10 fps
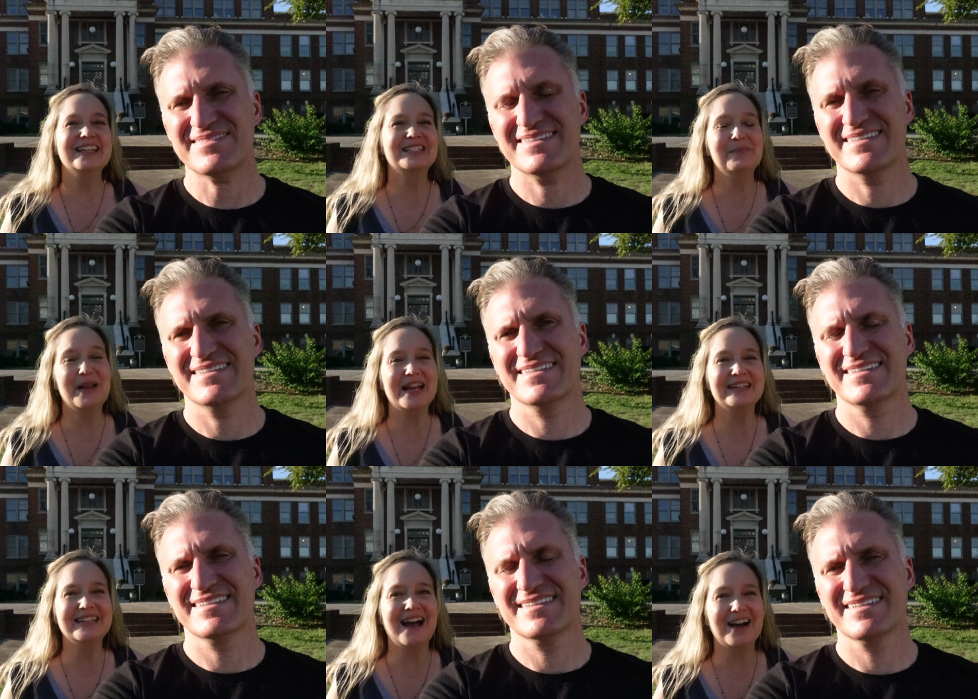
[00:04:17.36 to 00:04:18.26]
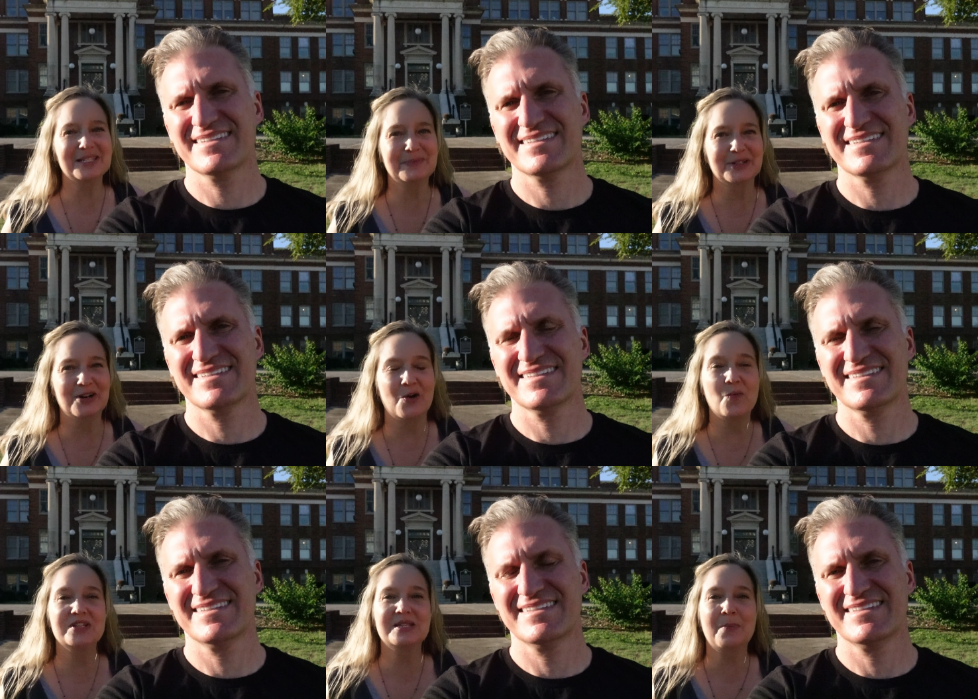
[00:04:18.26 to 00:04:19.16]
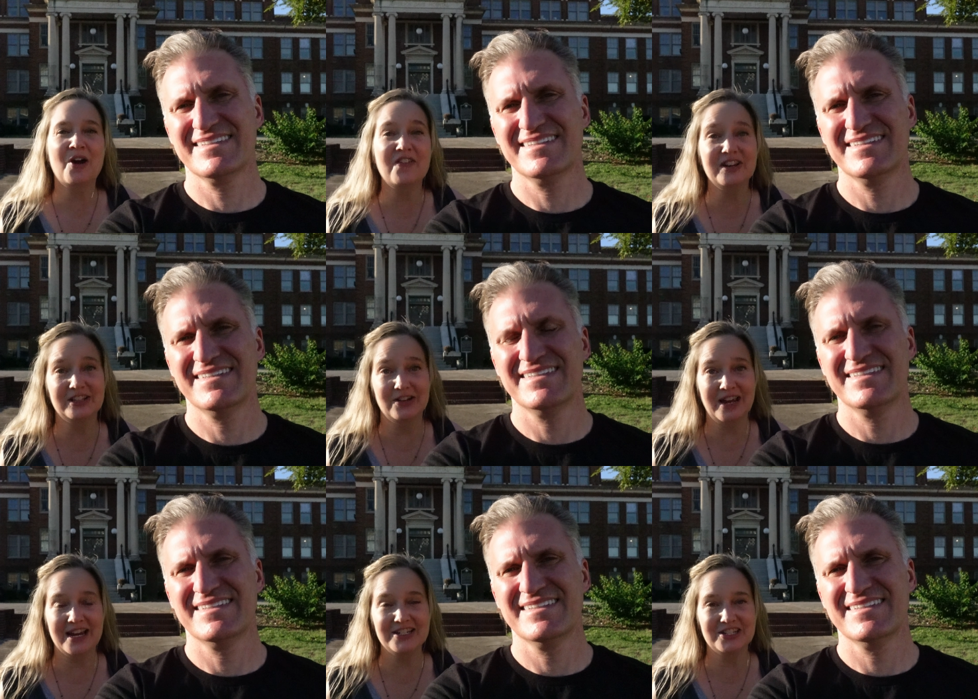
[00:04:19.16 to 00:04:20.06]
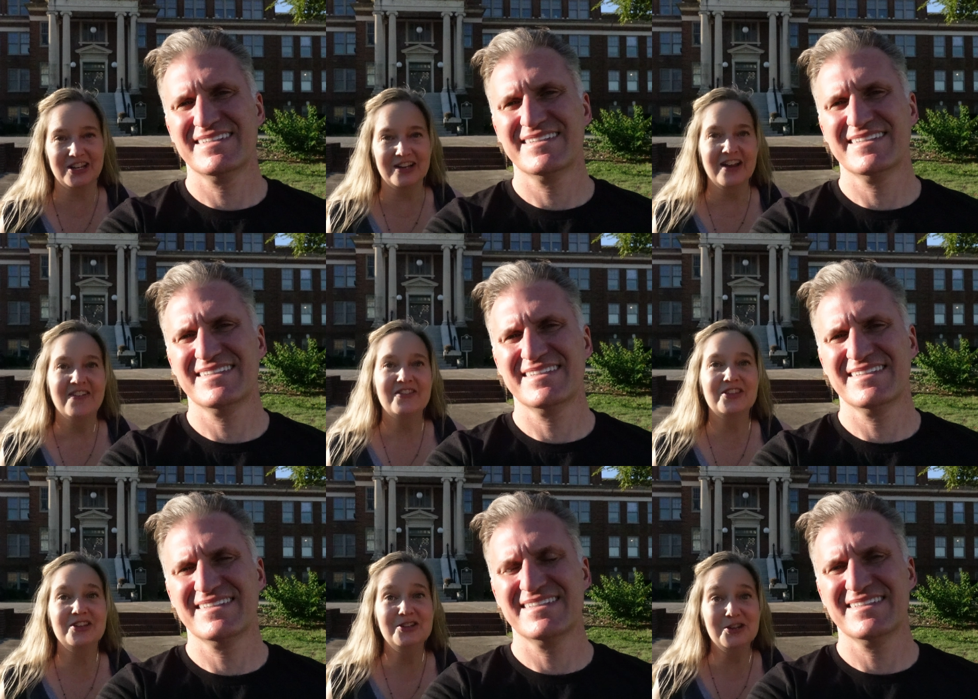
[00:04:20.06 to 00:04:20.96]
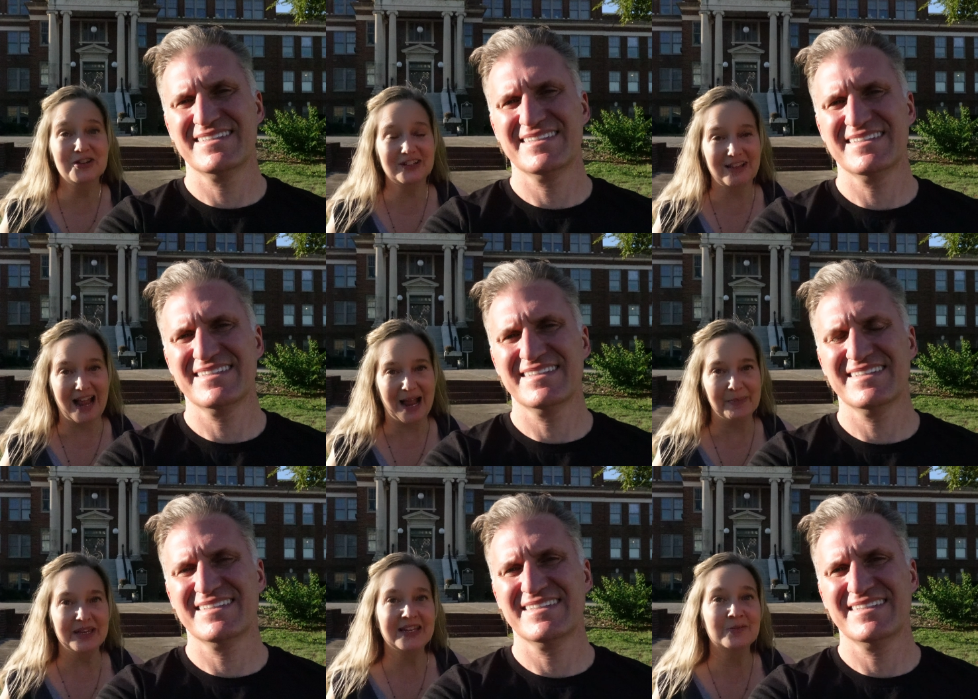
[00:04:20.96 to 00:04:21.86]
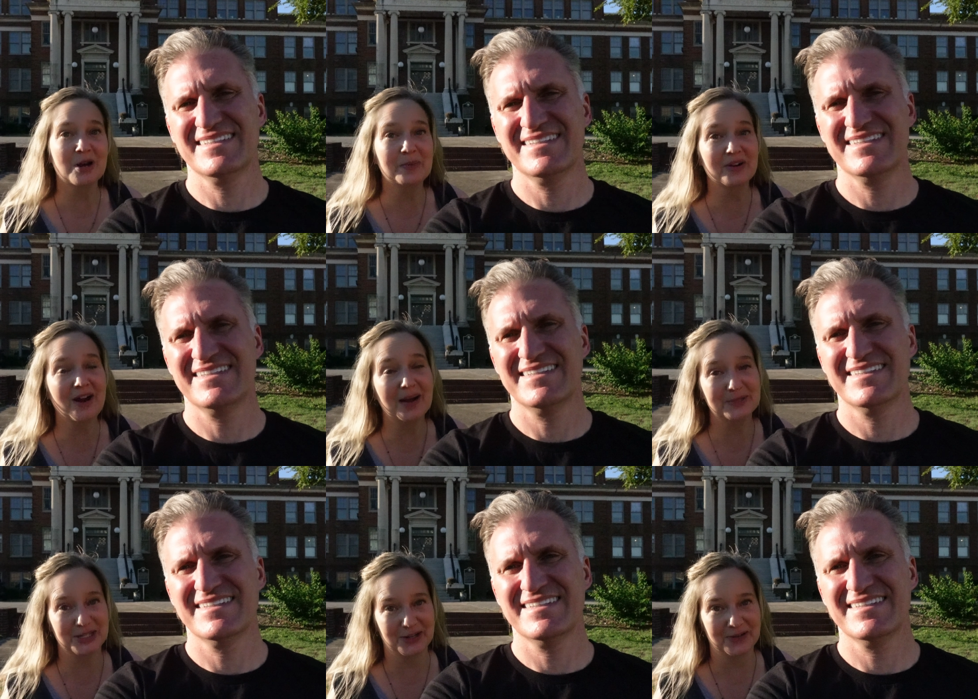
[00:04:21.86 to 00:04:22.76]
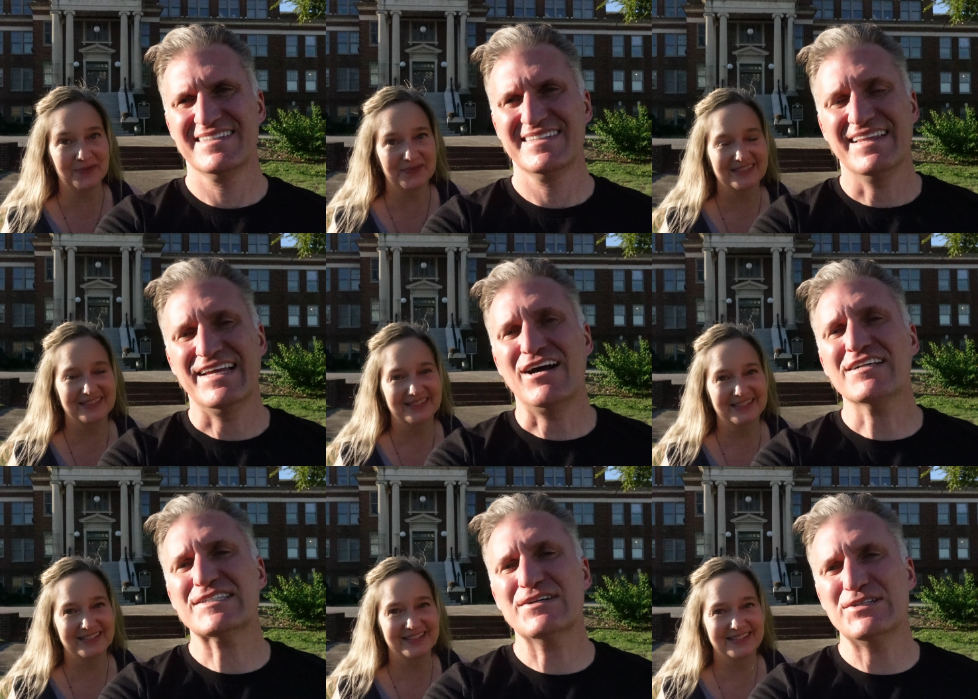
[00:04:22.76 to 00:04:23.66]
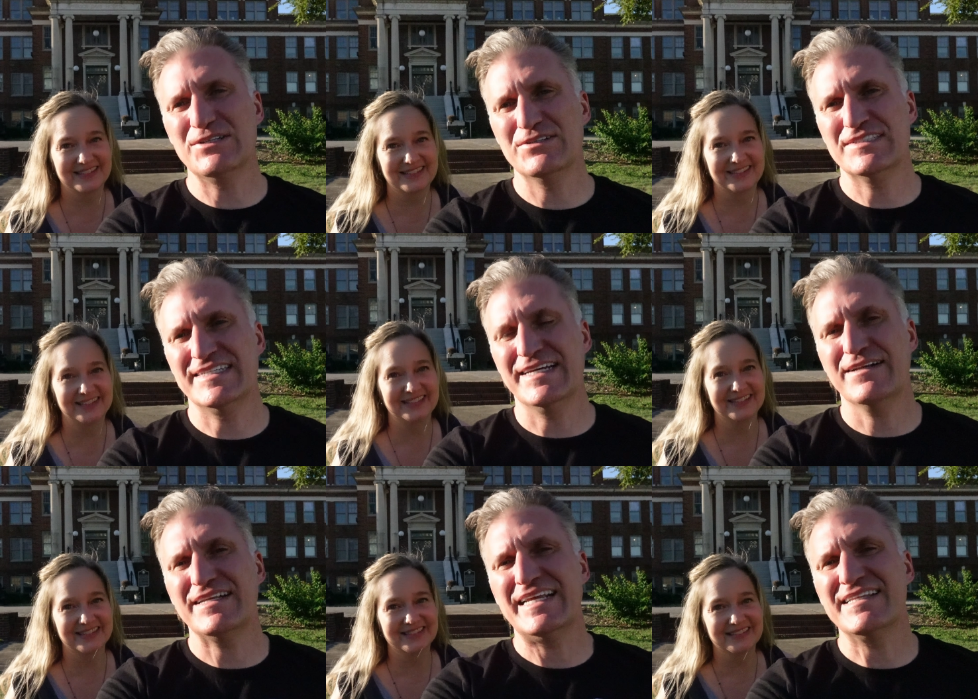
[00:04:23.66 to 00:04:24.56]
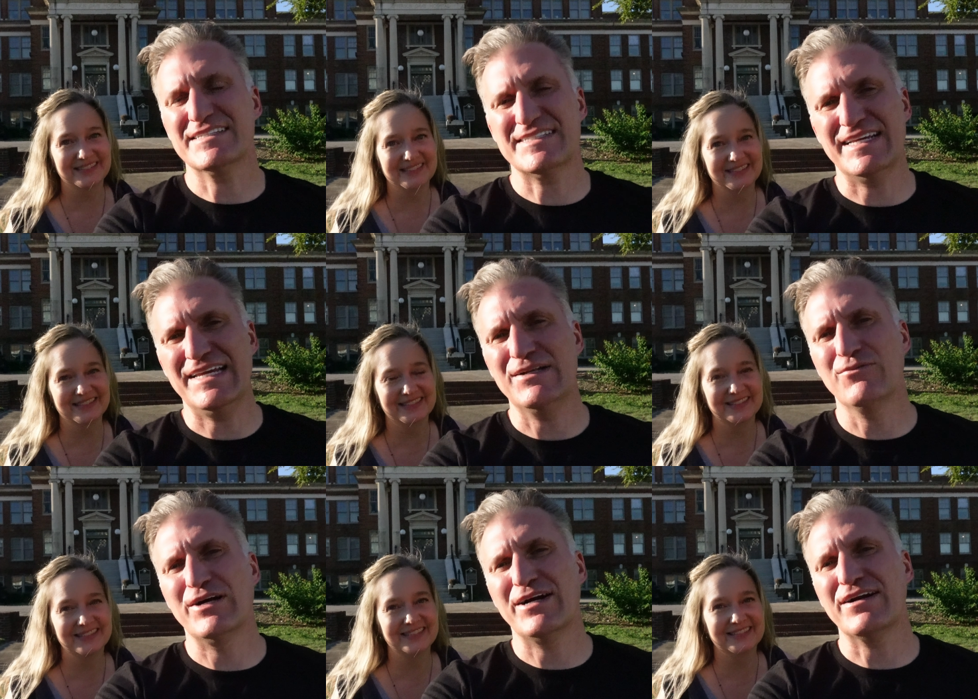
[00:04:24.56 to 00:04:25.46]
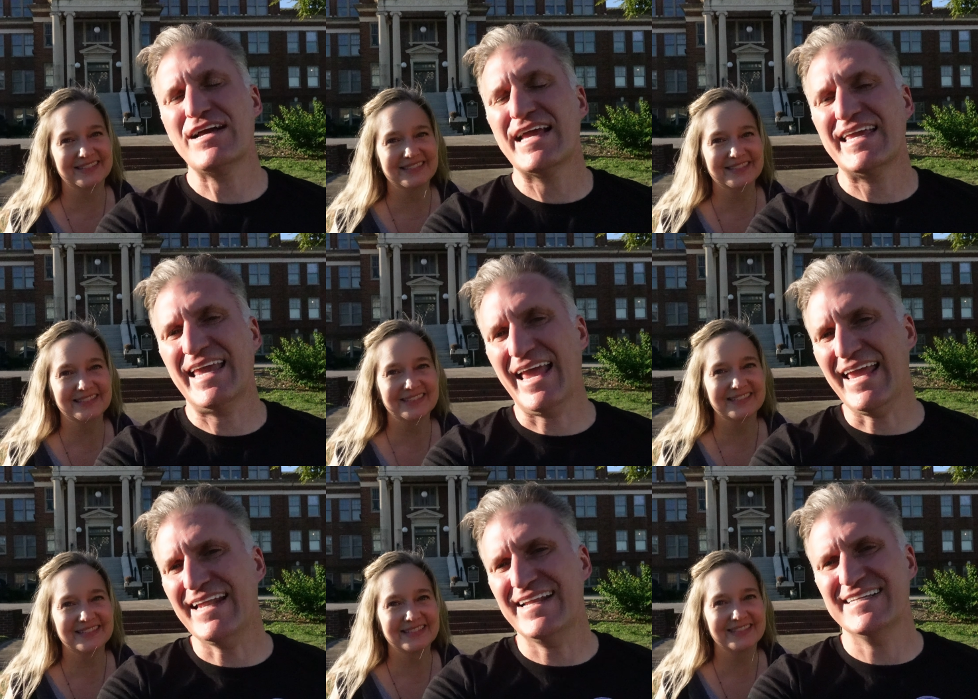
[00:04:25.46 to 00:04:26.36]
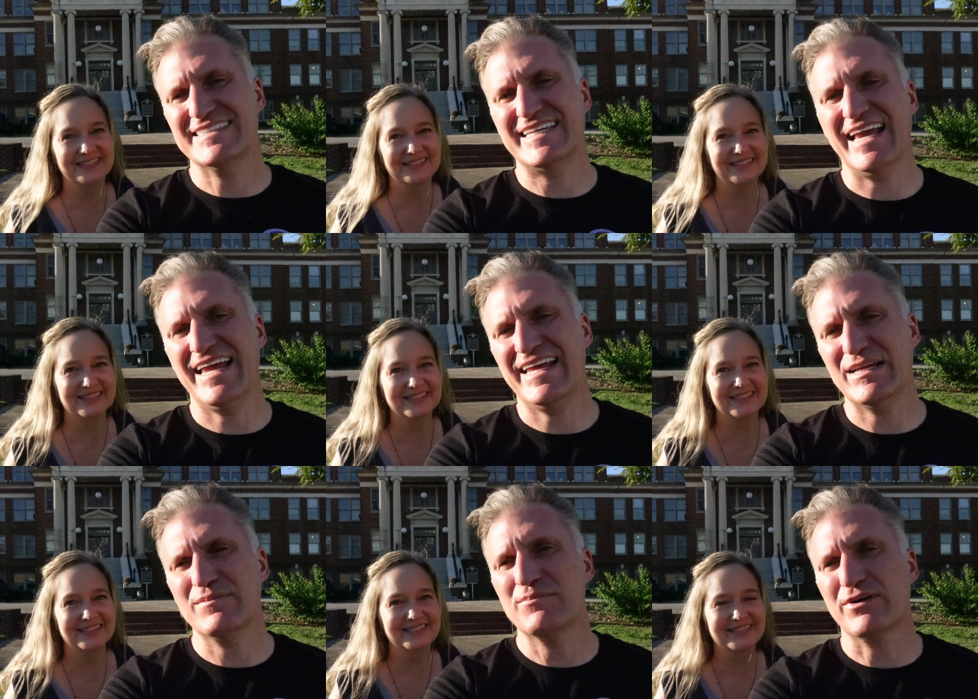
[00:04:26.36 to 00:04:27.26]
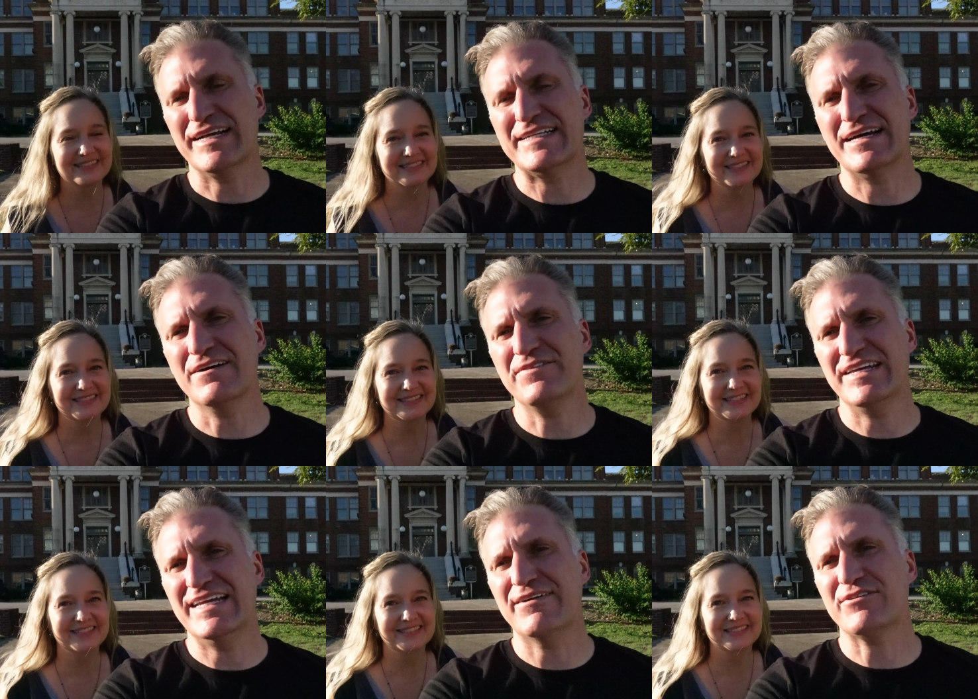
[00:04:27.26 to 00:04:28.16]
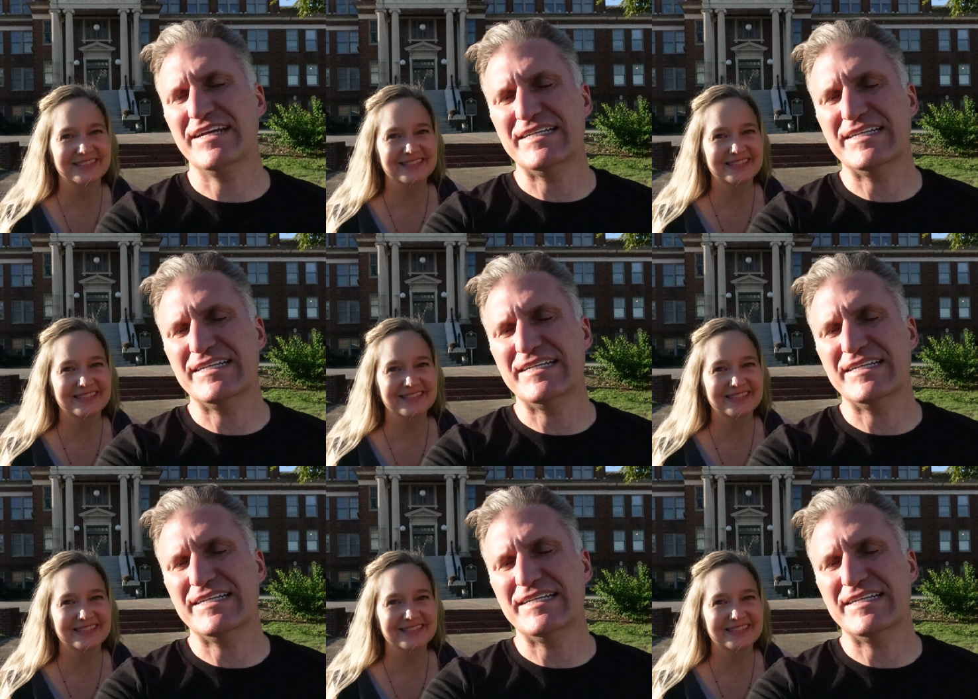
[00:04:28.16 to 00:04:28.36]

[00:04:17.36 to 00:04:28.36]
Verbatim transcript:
Speaker 1: This abandoned hospital was the perfect location for the nuke lab in RoboCop two.
Speaker 2: They also used it in the scene where Kane and his gang bring Duffy after he